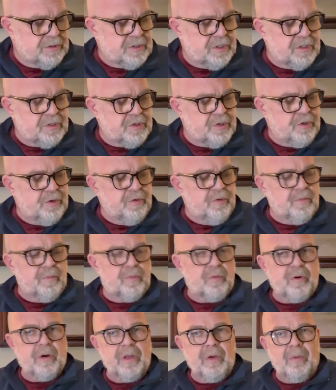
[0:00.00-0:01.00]
to tune
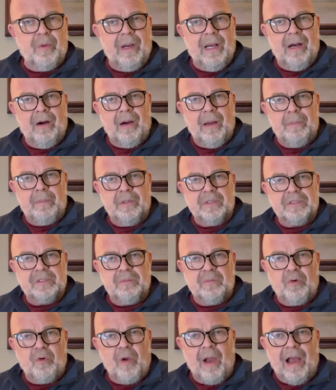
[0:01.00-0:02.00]
pretty well. I put
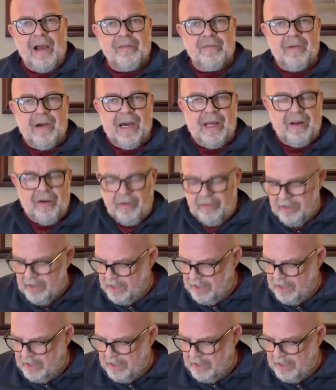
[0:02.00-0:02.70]
some graphite on the